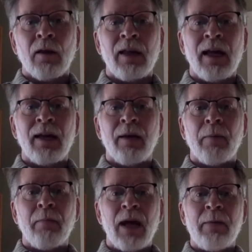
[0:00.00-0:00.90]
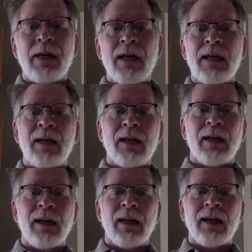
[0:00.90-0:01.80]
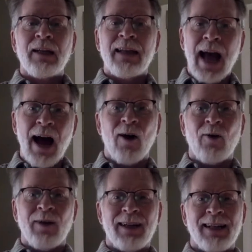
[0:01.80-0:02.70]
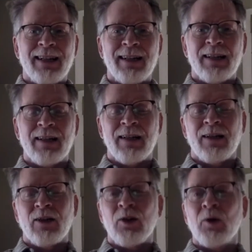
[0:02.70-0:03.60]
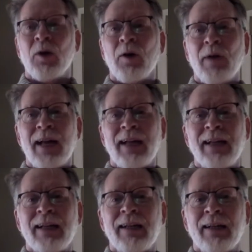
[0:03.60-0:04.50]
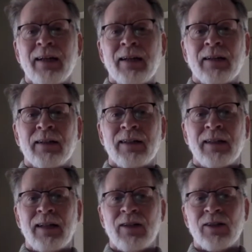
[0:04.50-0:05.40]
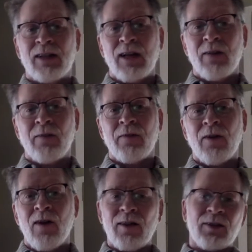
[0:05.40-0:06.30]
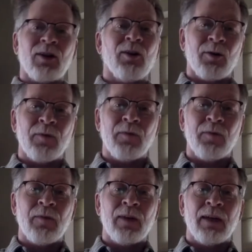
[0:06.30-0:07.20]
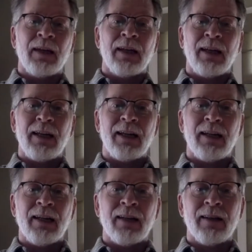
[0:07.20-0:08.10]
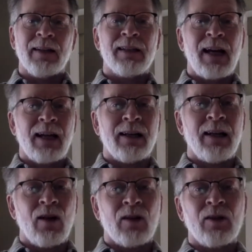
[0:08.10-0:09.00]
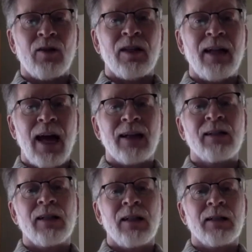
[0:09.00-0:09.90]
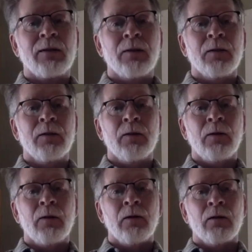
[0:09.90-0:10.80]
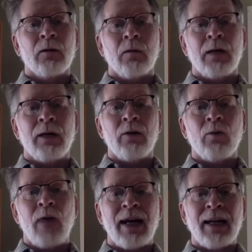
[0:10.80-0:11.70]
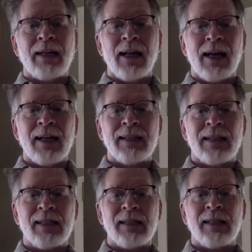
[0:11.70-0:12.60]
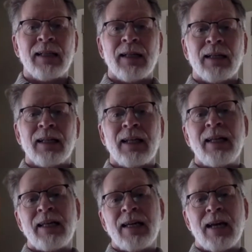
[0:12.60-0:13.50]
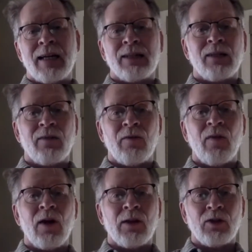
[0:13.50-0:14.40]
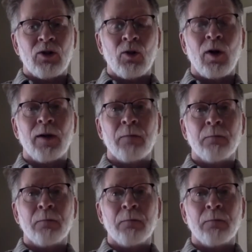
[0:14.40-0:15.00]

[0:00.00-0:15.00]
then maybe now you are ready to see yourself also in the second character, the tax collector, the one who recognizes that he has fallen short.